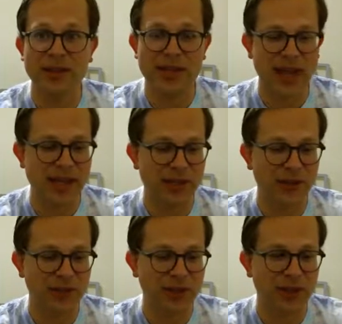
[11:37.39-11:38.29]
That
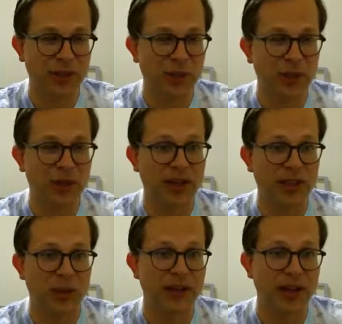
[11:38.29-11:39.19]
is really cool. Okay,
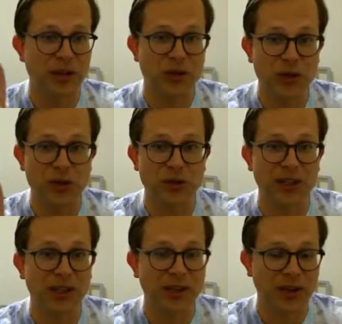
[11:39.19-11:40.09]
so we've gotten two
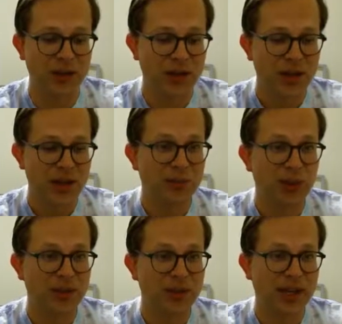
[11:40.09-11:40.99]
really good
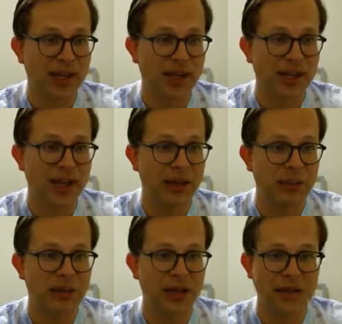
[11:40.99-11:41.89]
pulls the high end cap
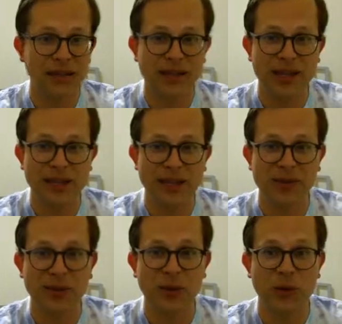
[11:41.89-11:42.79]
ticket and the
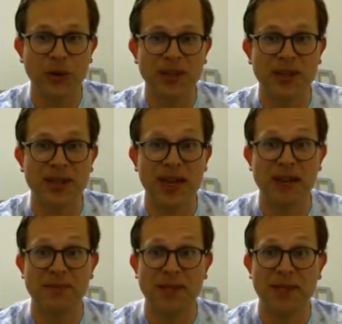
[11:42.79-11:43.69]
10,000 coins
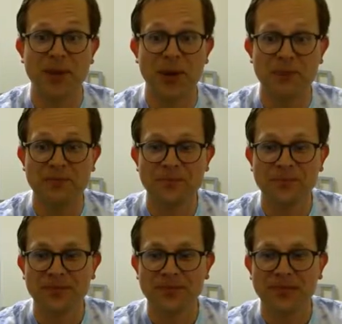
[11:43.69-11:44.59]
today. That's cool.
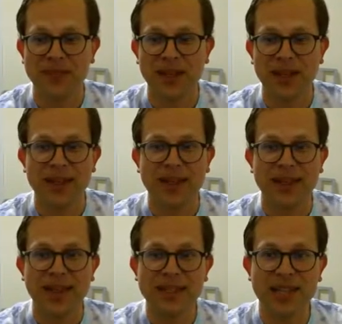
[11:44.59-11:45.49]

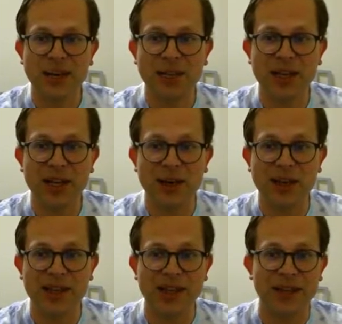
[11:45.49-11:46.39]
Let's keep it
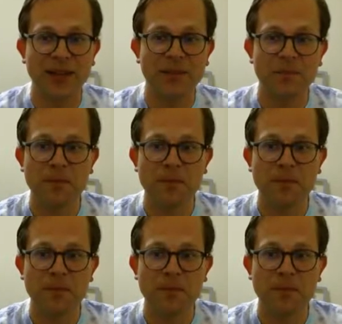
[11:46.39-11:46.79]
going, y'all.